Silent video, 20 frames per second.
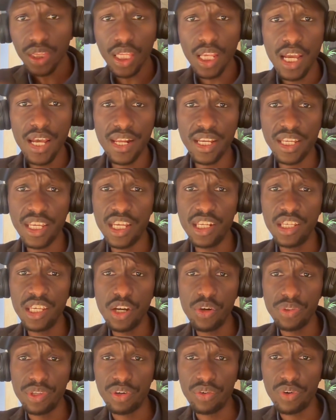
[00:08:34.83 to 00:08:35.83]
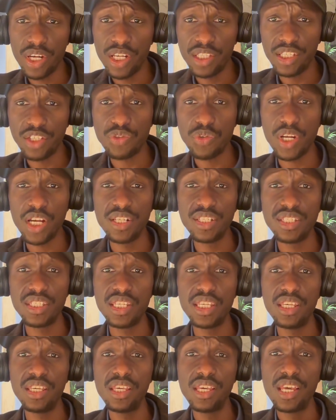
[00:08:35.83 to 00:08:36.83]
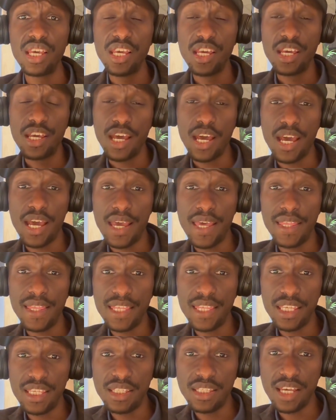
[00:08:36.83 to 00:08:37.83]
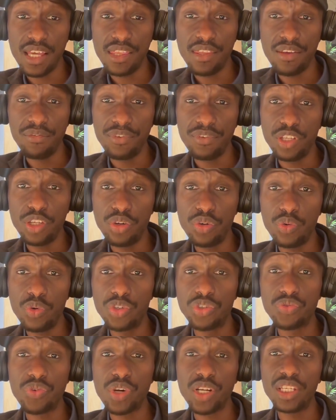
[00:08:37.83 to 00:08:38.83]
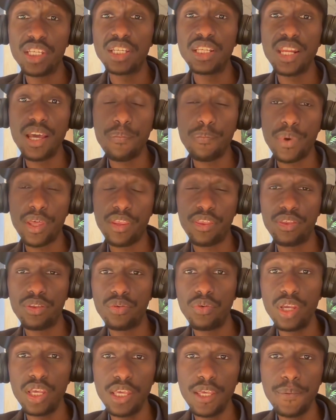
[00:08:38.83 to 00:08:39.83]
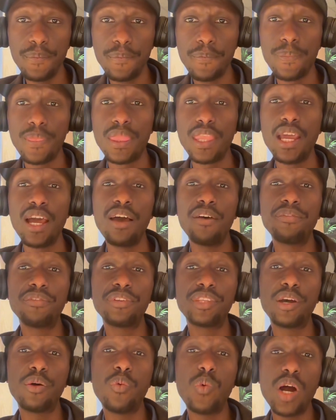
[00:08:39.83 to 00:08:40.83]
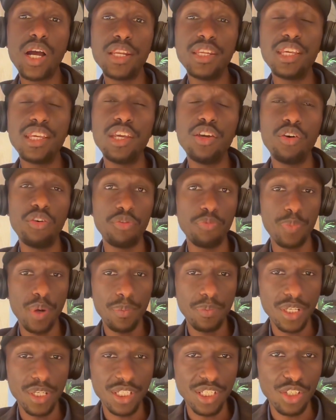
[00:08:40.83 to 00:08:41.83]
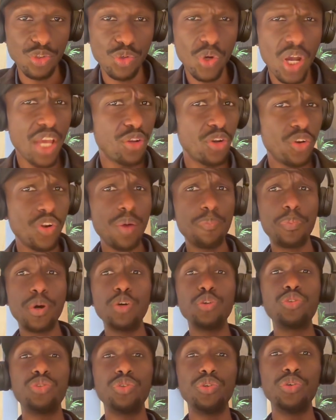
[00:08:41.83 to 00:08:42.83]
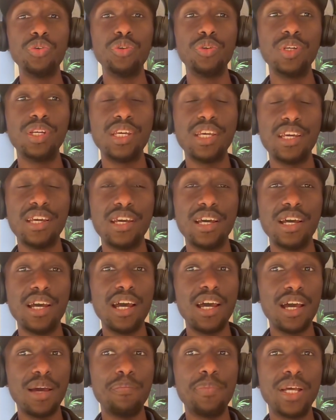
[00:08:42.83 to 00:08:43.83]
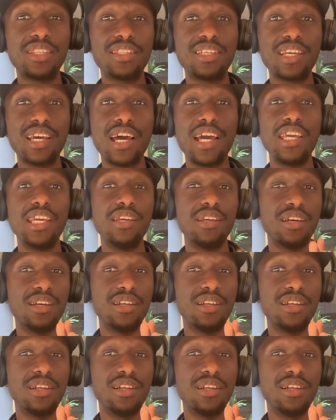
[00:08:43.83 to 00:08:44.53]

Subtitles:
And again, here on the right, as you can see, this other video was ranking number 3 after 1 day of publishing. So I don't know about you, but I